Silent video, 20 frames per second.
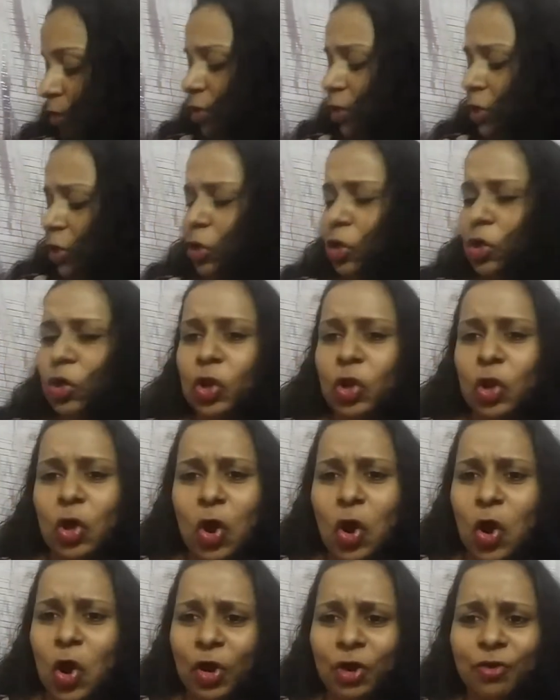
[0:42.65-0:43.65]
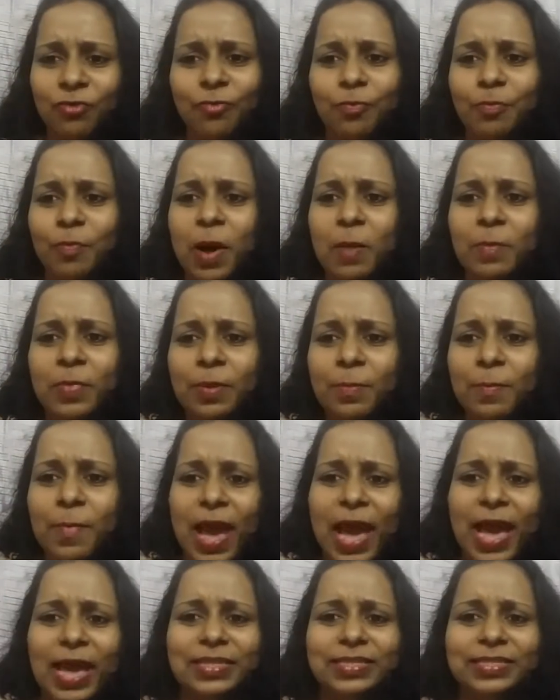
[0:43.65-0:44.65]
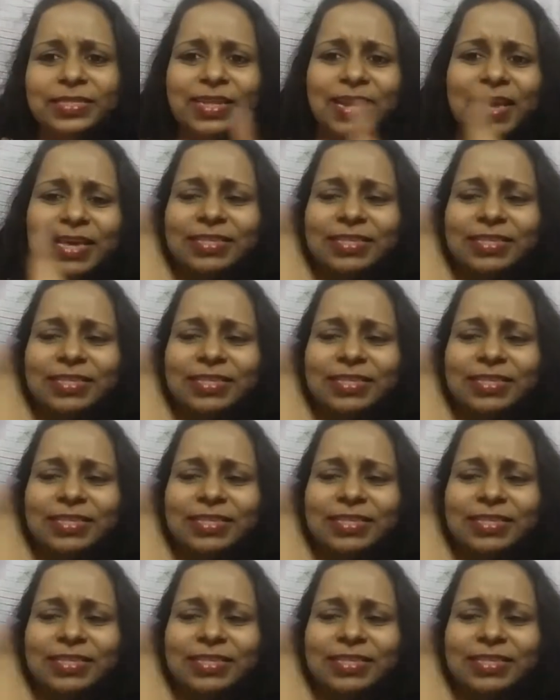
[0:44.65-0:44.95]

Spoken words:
with lot of bubble bags,